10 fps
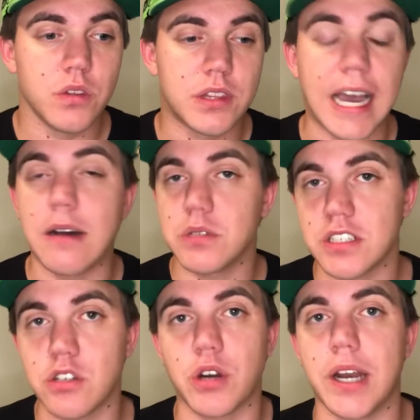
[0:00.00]
that was
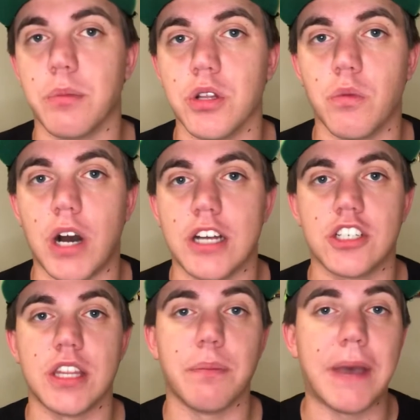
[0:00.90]
incredible to
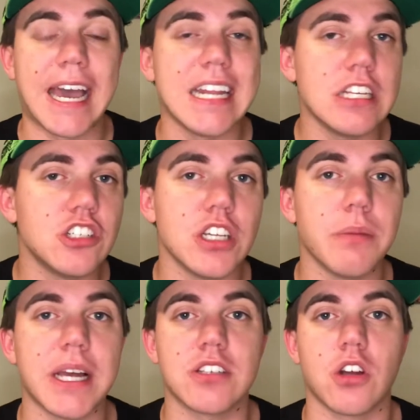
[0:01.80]
watch. And the Petty
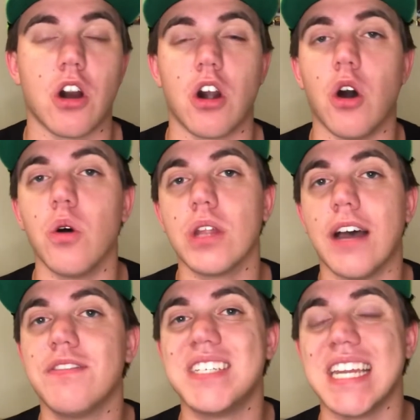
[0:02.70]
GMS car hold
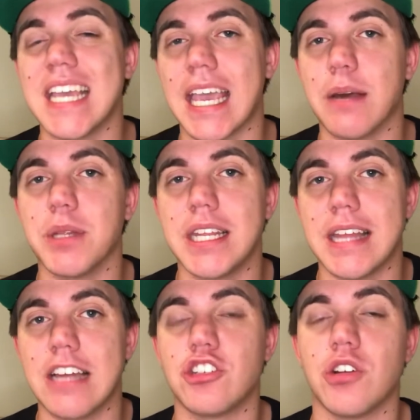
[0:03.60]
off Denny Hamlin in
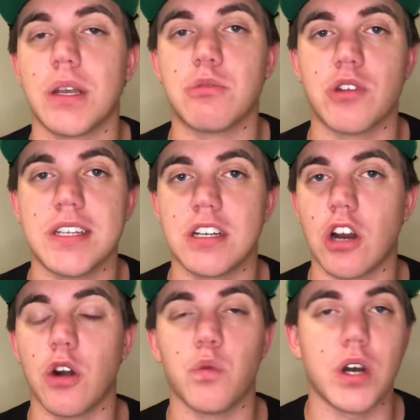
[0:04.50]
that Joe Gibbs racing
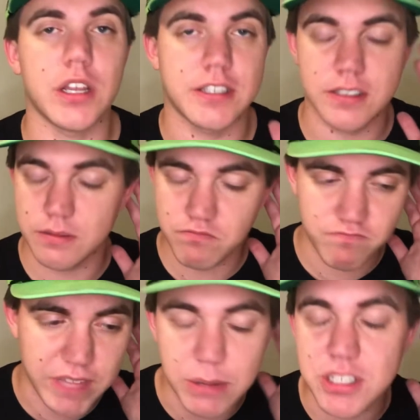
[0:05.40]
car. Was,
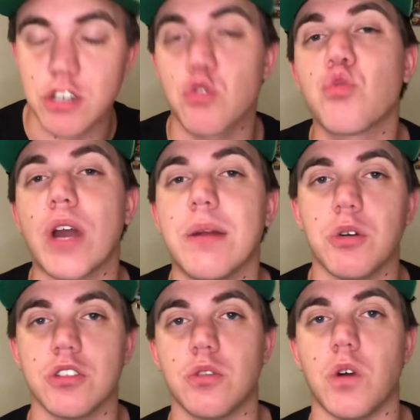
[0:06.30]
that was
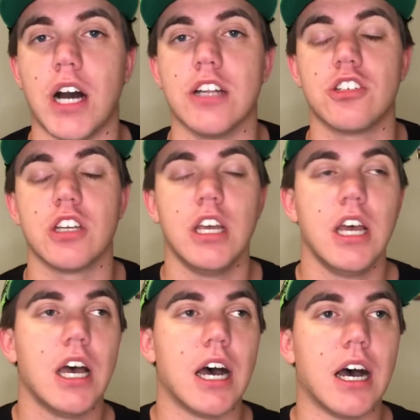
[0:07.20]
incredible to watch.
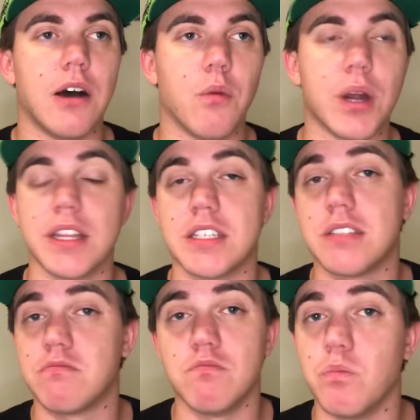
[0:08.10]
Uh, one of the
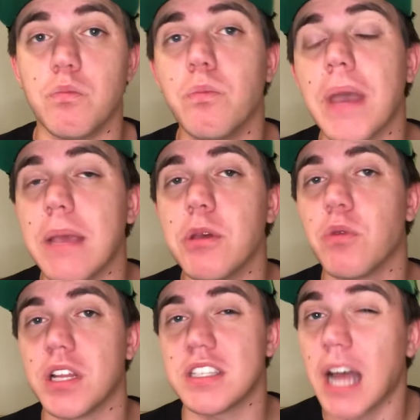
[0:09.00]
maybe
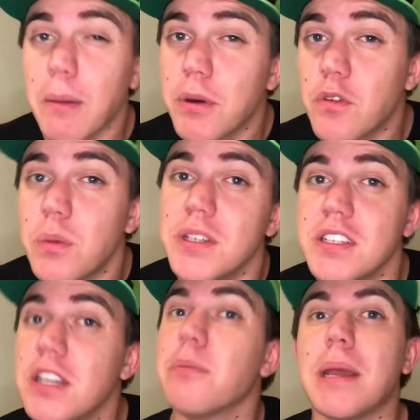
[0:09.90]
one of the top performers
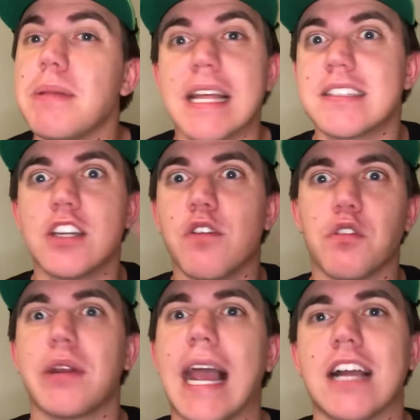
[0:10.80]
of the year. Maybe that's an
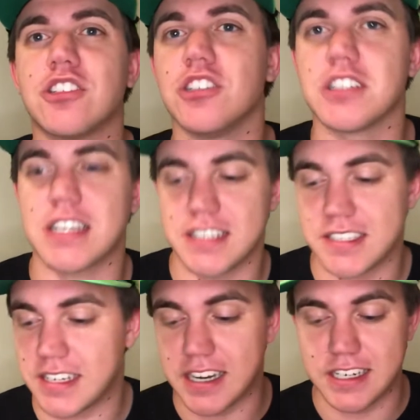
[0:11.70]
overreaction just because
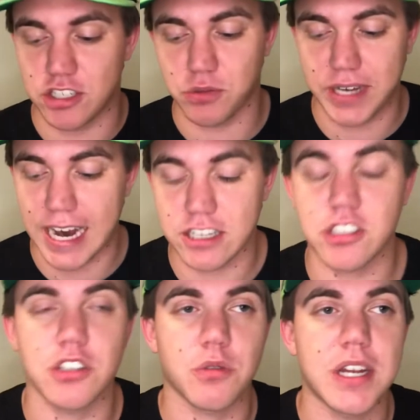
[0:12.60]
it's an initial
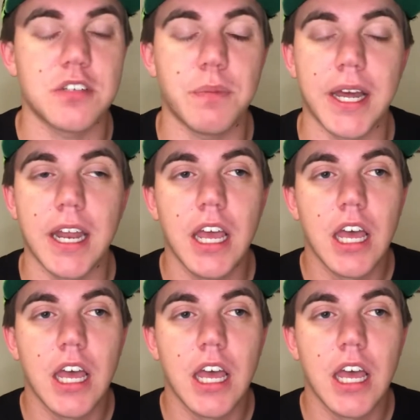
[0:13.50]
reaction to the race, but